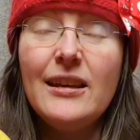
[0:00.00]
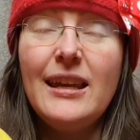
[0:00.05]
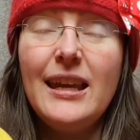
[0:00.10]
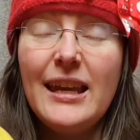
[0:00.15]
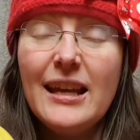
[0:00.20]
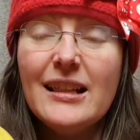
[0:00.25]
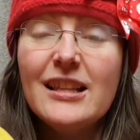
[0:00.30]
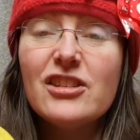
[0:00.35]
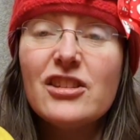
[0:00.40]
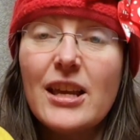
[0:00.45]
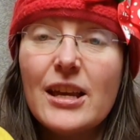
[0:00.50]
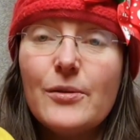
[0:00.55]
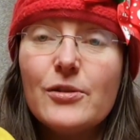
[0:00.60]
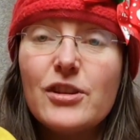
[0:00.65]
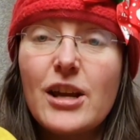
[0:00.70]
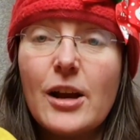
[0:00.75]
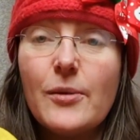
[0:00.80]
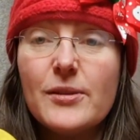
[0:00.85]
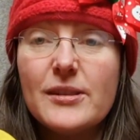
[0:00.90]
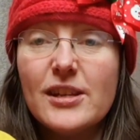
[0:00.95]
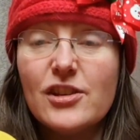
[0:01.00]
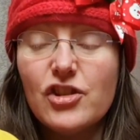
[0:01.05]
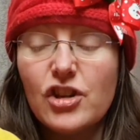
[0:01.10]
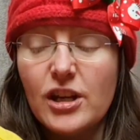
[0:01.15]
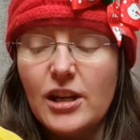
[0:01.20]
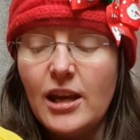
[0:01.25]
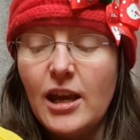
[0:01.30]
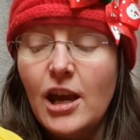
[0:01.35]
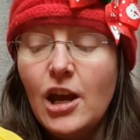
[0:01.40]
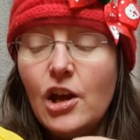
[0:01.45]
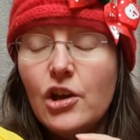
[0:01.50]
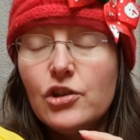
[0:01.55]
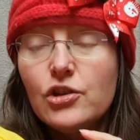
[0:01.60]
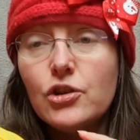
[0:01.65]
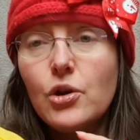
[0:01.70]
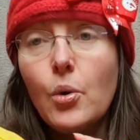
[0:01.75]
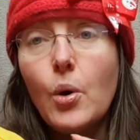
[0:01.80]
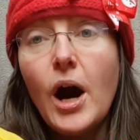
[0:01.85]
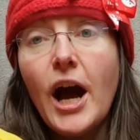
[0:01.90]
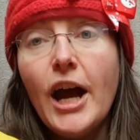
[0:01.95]
English language acquisition.
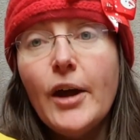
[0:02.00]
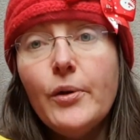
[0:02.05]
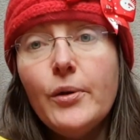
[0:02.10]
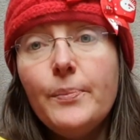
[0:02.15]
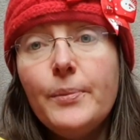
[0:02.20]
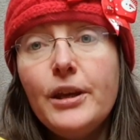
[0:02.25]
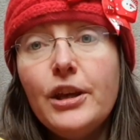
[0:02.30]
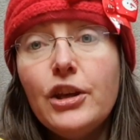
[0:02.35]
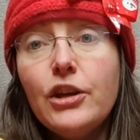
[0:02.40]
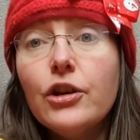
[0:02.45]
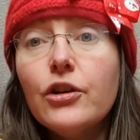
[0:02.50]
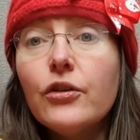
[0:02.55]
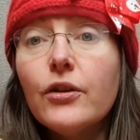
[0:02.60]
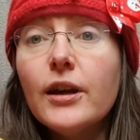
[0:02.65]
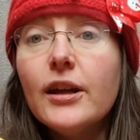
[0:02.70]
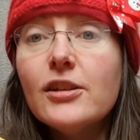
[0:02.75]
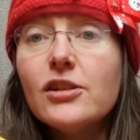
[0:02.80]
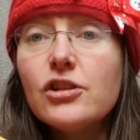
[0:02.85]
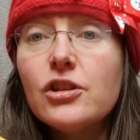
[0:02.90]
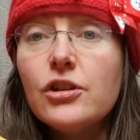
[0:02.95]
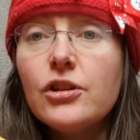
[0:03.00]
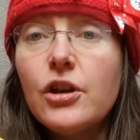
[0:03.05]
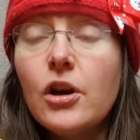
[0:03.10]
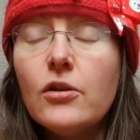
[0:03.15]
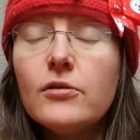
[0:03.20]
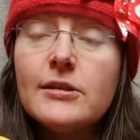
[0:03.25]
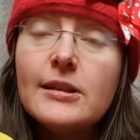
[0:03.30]
So I would be curious to know,